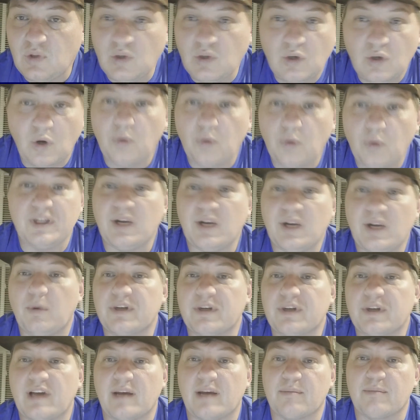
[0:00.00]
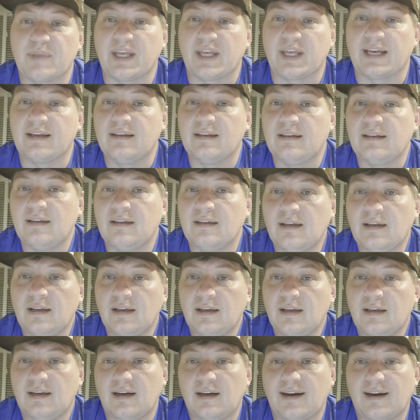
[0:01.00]
only a one-time thing.
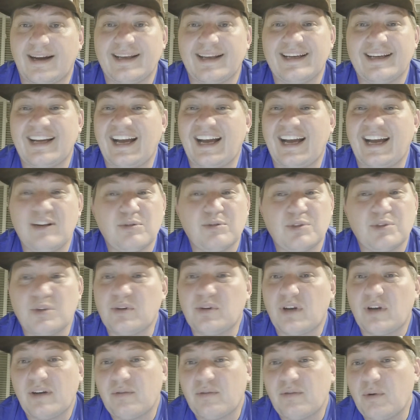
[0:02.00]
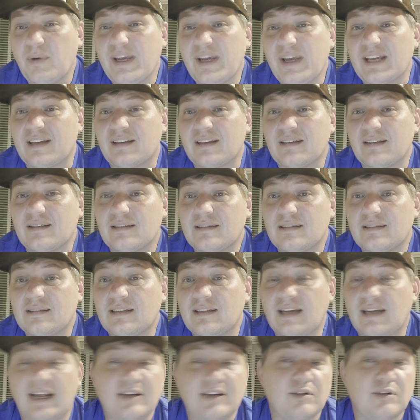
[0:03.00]
All right. I don't do it every week.
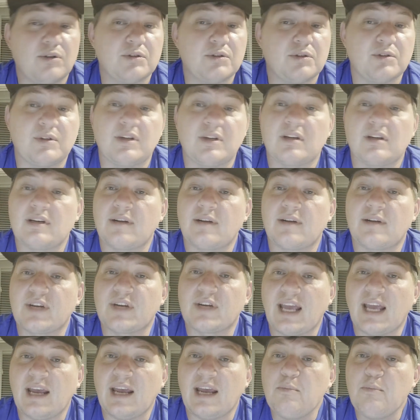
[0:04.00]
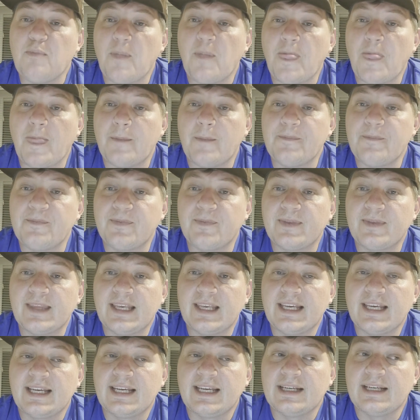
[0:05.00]
I don't do it on every game.
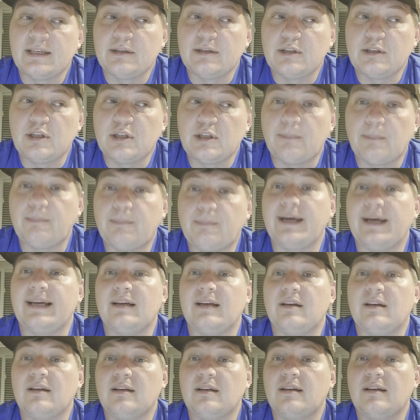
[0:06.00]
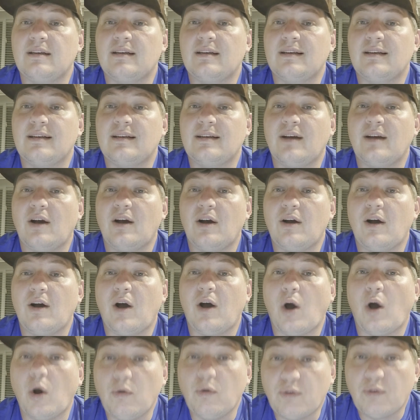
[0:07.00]
But
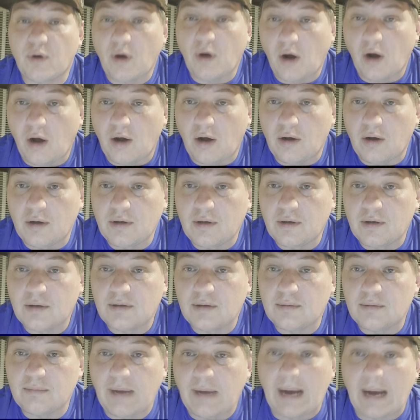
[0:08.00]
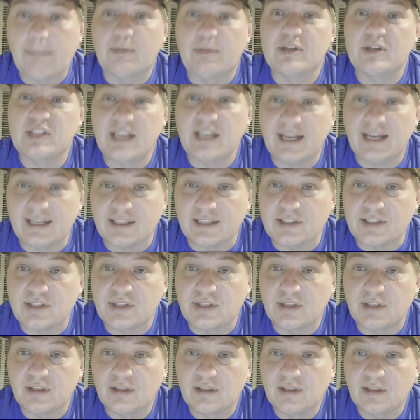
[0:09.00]
overall, my percentage
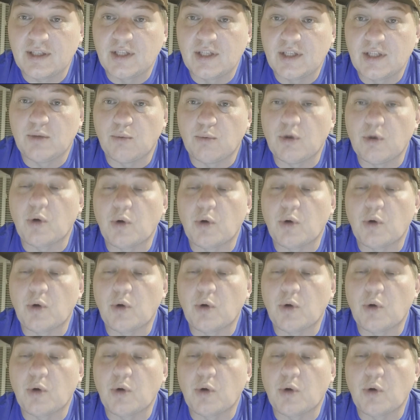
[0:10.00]
will